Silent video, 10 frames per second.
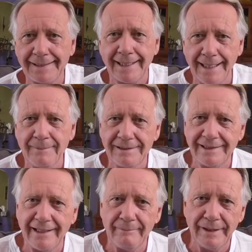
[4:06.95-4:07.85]
came and
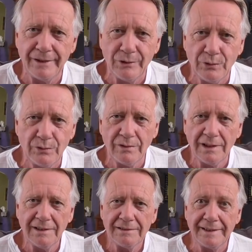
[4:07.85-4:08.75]
gave me a new
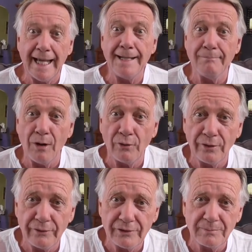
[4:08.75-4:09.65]
gate
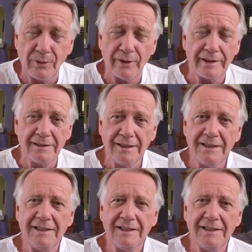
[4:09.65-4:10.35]
motor this morning.